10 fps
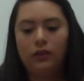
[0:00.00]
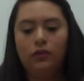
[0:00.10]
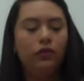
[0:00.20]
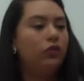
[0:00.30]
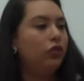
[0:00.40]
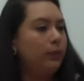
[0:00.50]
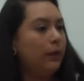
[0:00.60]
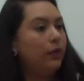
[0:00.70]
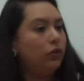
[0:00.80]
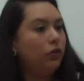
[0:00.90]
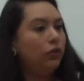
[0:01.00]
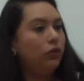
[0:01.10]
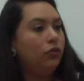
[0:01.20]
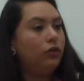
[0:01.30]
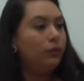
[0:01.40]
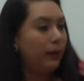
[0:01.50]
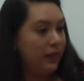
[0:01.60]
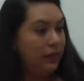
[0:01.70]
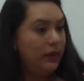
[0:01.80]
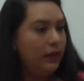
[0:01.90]
the student should be able to do just by
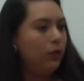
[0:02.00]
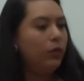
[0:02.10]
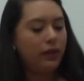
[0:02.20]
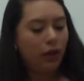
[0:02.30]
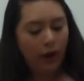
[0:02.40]
thinking without